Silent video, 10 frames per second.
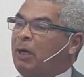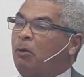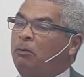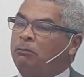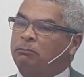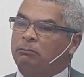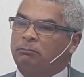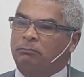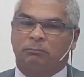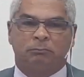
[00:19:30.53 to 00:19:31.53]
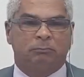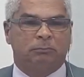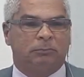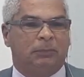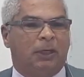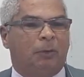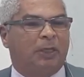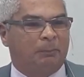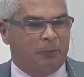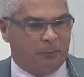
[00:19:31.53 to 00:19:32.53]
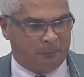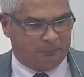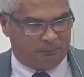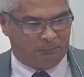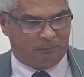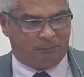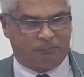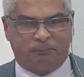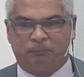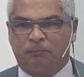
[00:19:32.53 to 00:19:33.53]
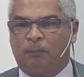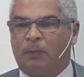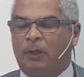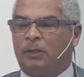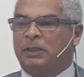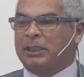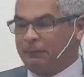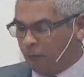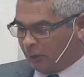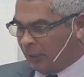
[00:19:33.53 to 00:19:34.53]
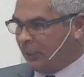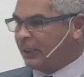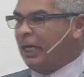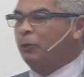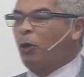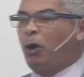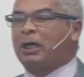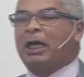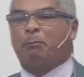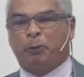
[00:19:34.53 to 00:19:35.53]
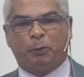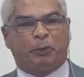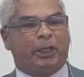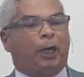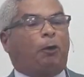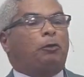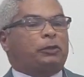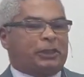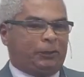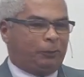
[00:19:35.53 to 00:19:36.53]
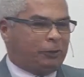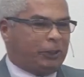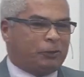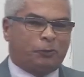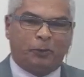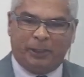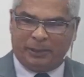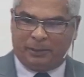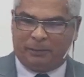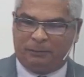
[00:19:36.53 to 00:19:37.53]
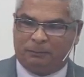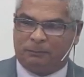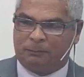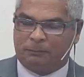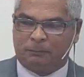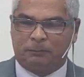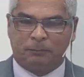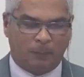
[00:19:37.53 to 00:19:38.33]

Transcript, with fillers: So the feet speaks about walking. If you are on the way, which is the Lord Jesus,